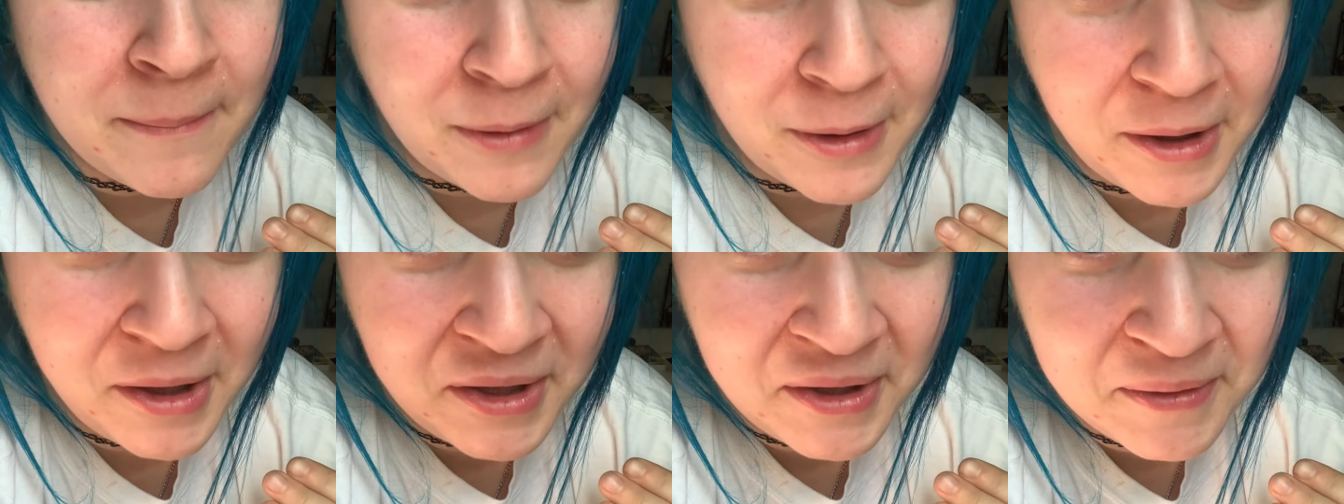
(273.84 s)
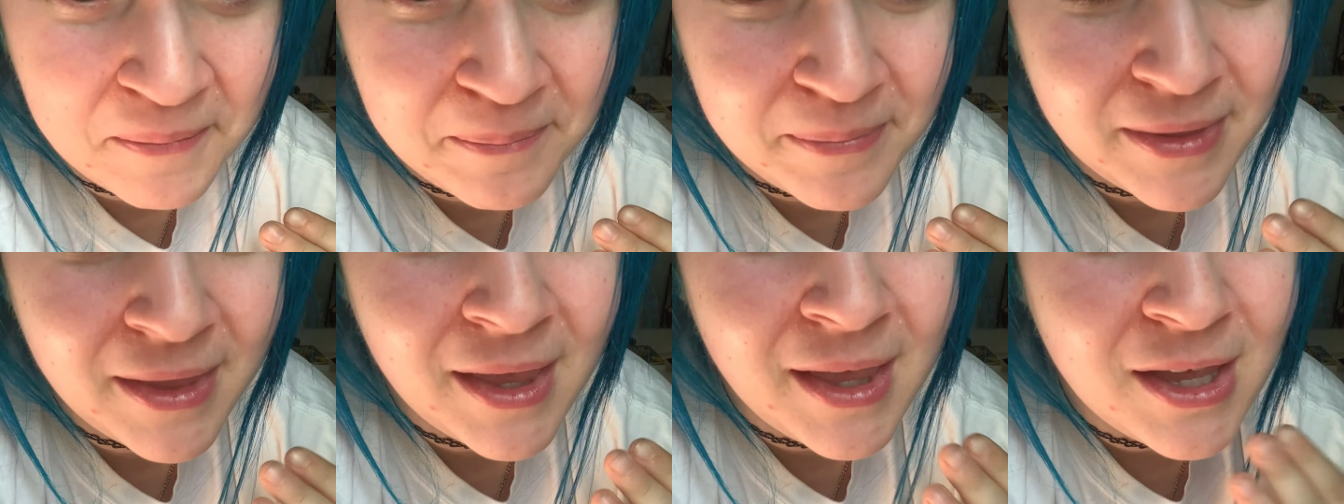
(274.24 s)
mom
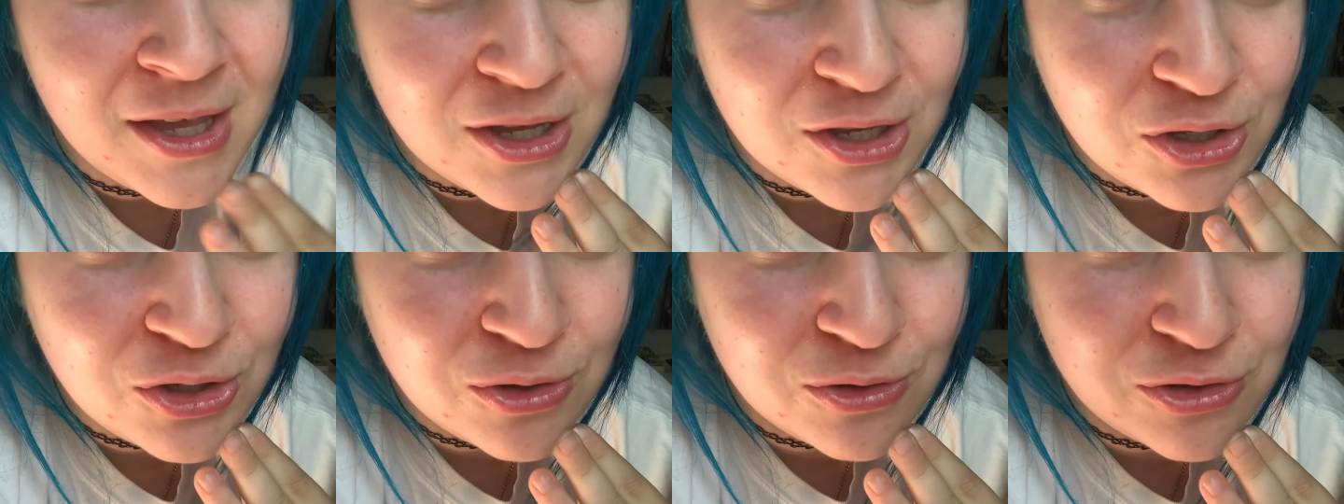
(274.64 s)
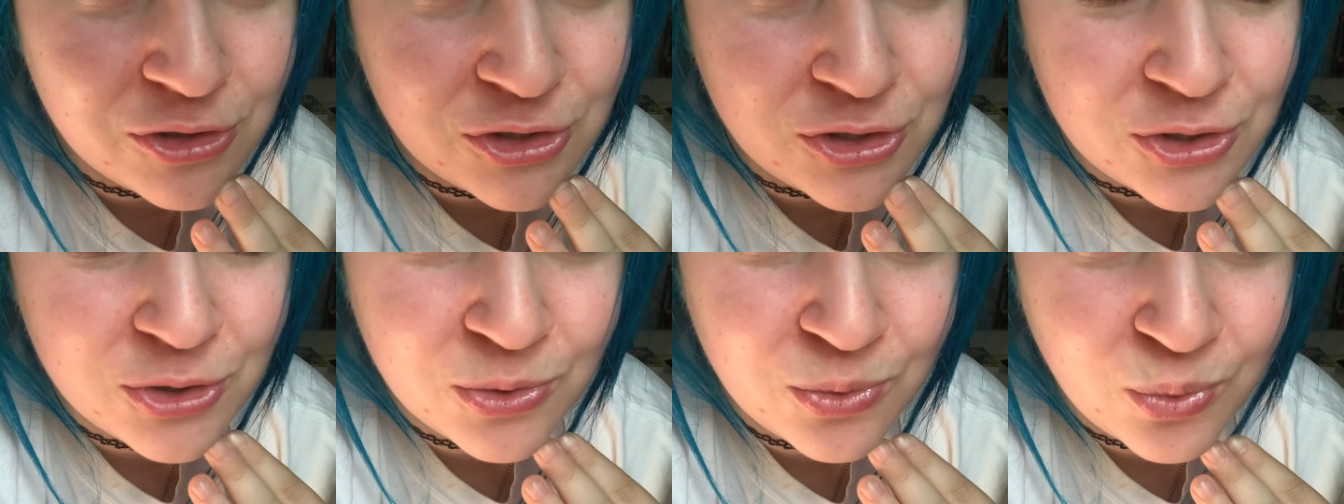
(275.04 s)

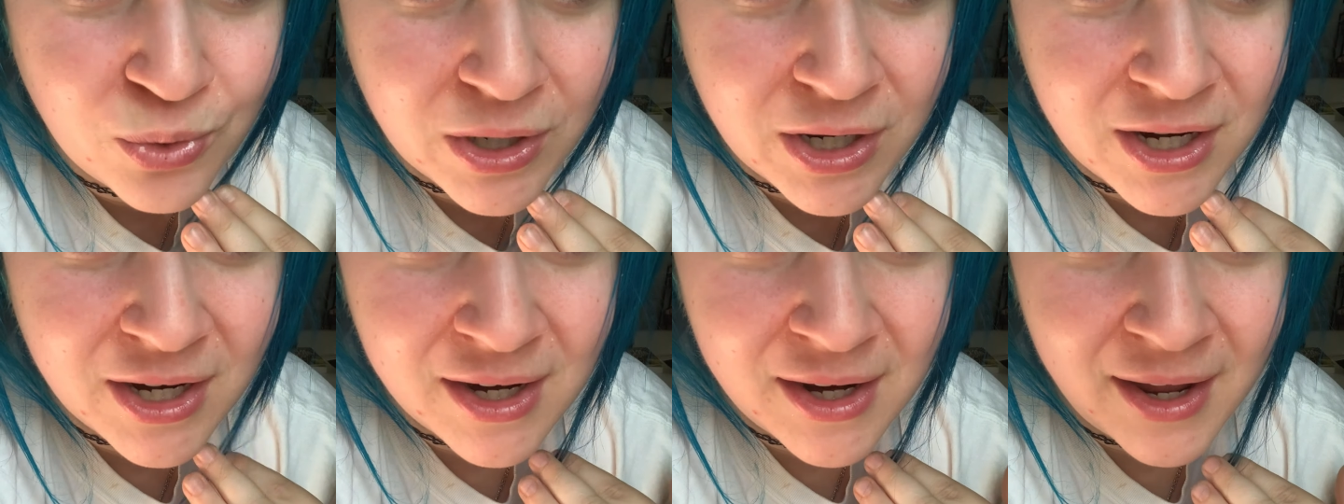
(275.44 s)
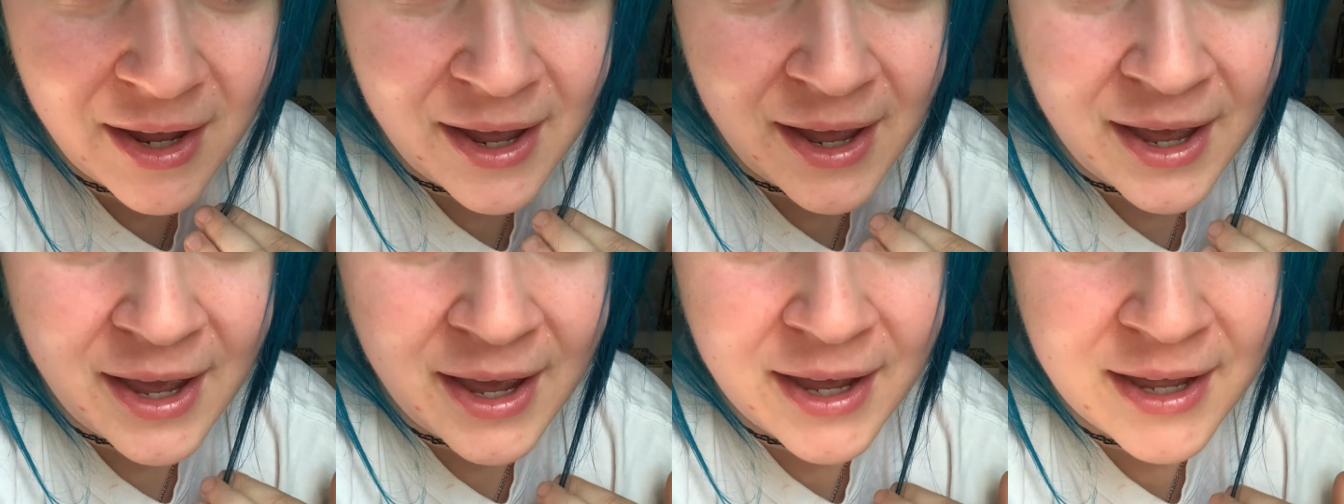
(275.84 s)
used to work
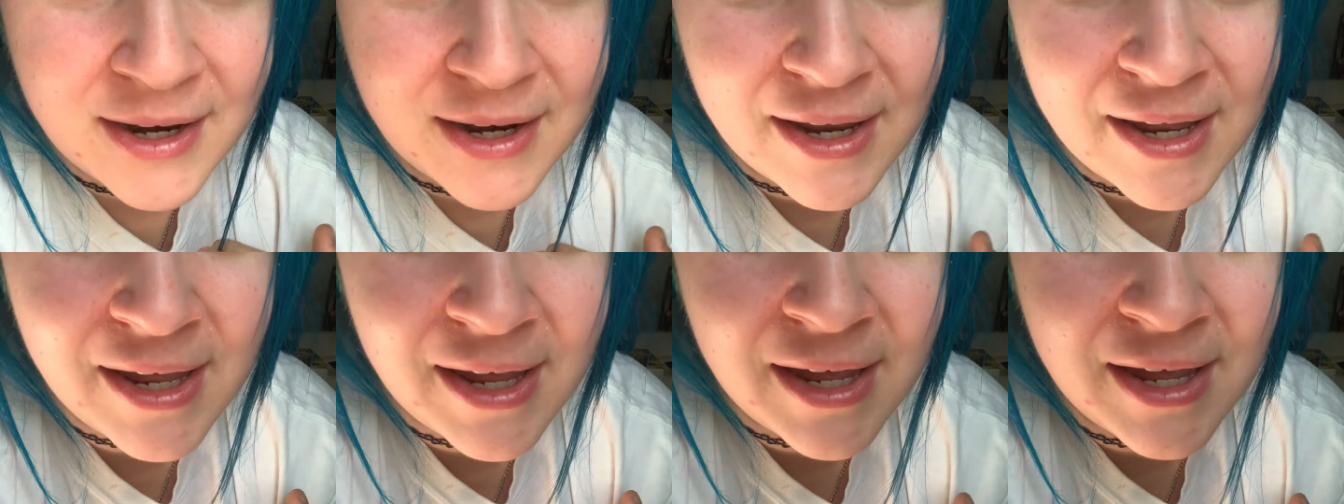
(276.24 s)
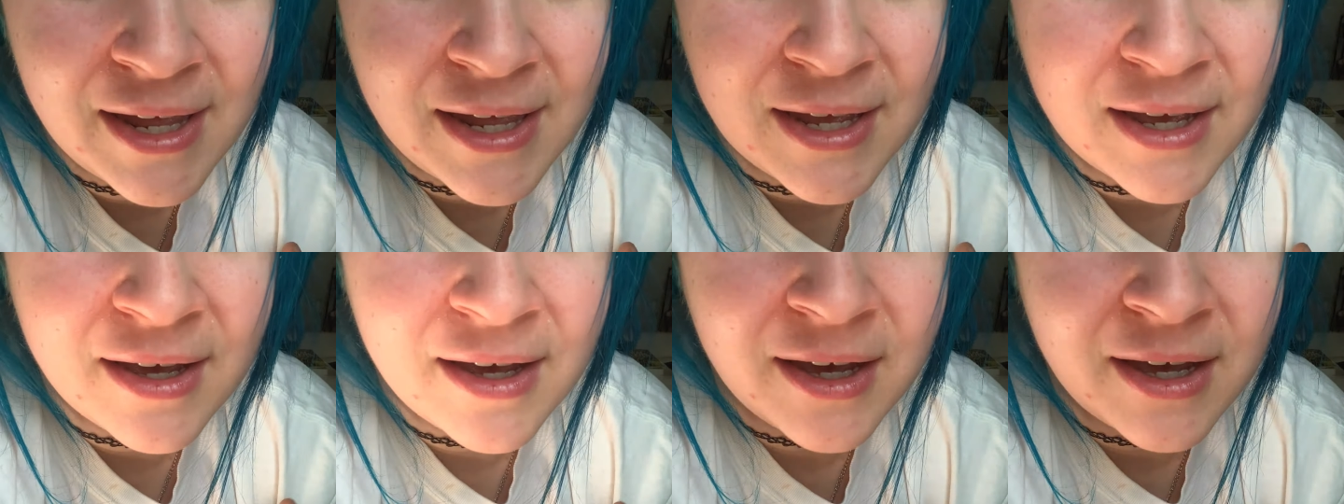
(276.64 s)
at
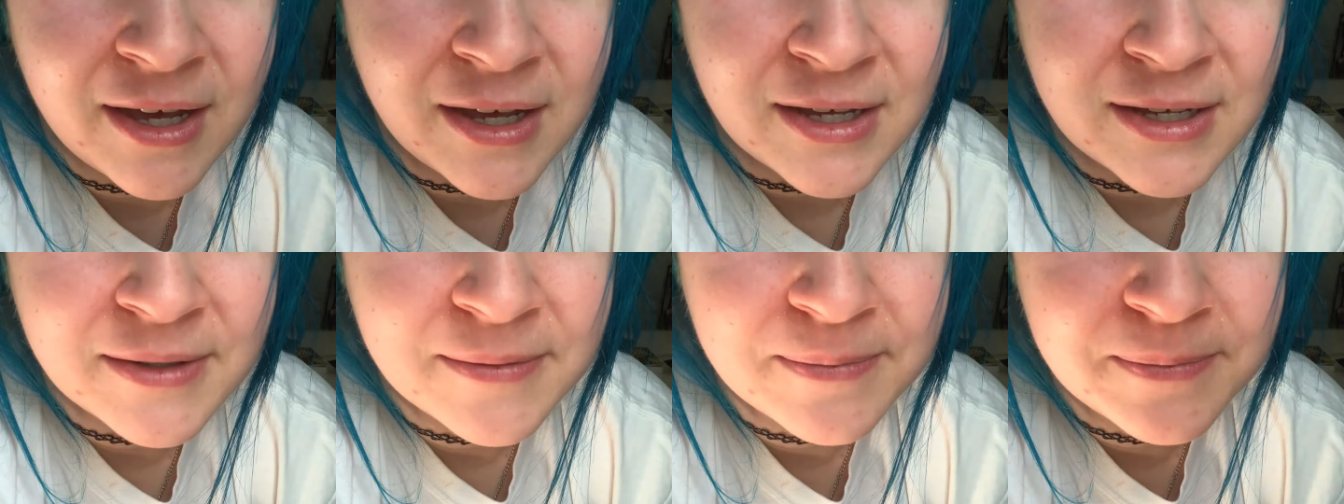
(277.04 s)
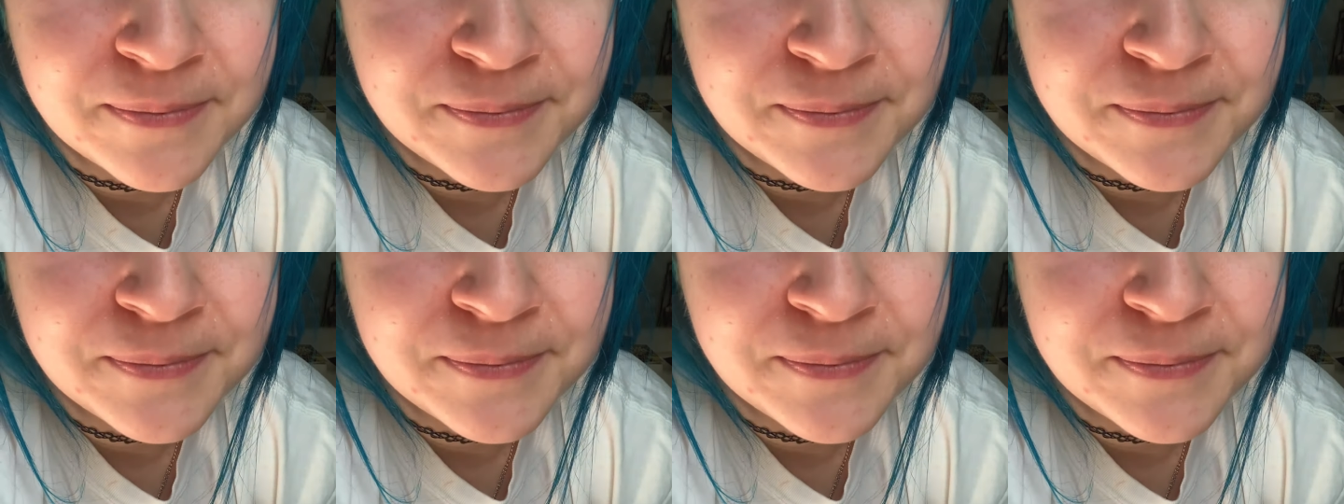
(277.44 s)
a, uh,